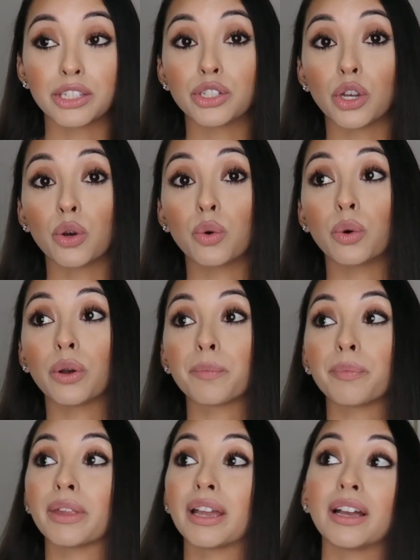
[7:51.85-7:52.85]
So
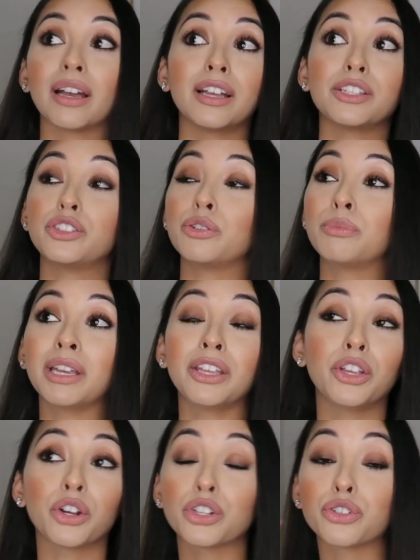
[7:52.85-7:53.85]

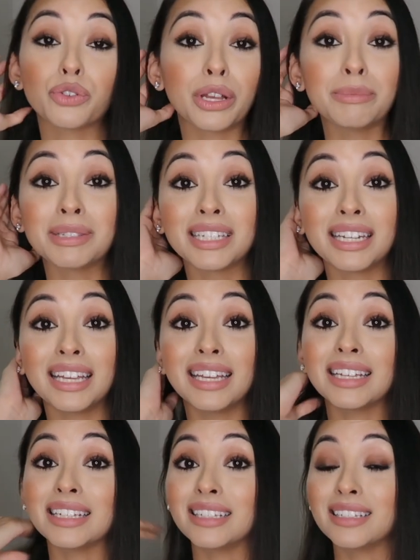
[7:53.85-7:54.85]
assuming your dream city
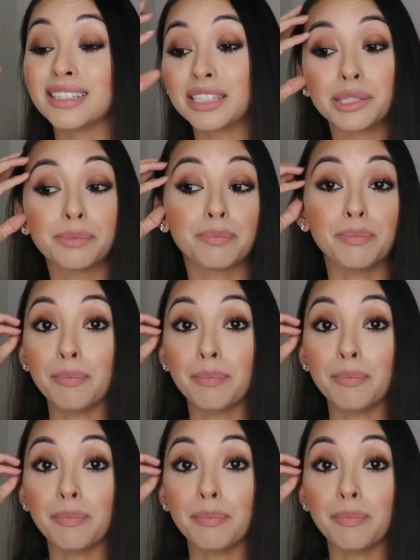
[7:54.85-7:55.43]
is